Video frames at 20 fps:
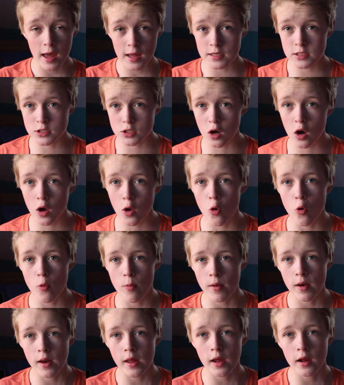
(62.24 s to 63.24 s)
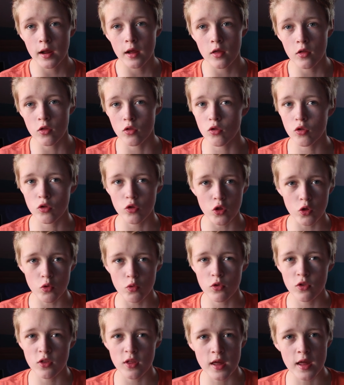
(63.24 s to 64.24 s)
and eye opening as you
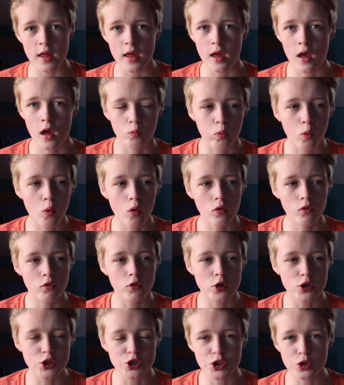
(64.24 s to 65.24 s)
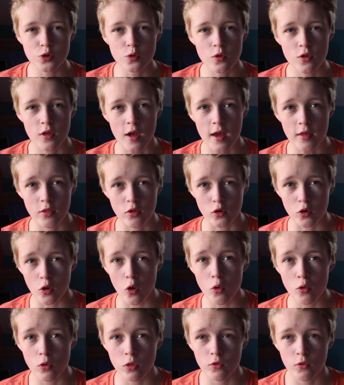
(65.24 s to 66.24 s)
see what the Jews had to
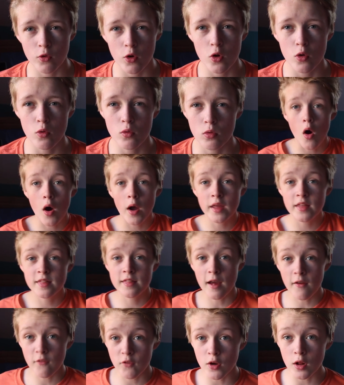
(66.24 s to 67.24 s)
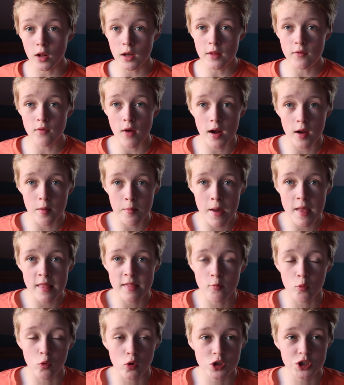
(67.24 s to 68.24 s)
go through. I definitely
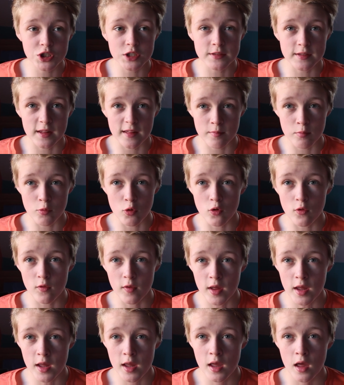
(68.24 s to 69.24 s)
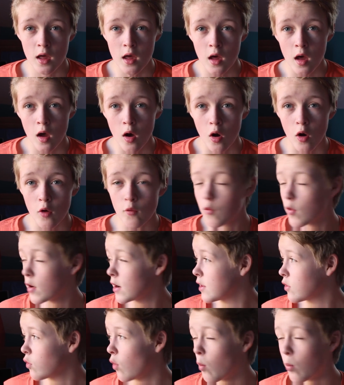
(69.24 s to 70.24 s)
recommend watching this movie. I
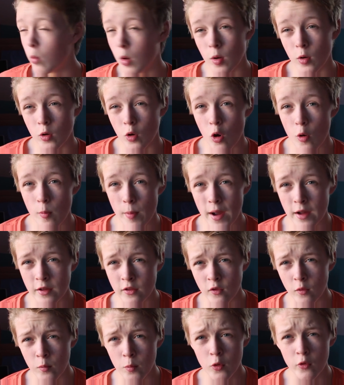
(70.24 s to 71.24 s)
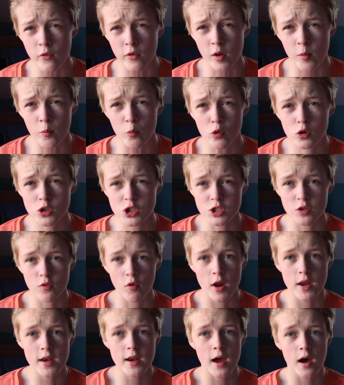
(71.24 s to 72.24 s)
really don't want to go back to the movie I'm watching
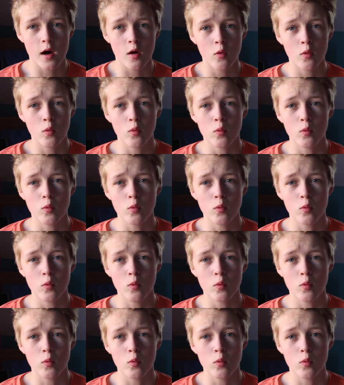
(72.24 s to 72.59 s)
right now,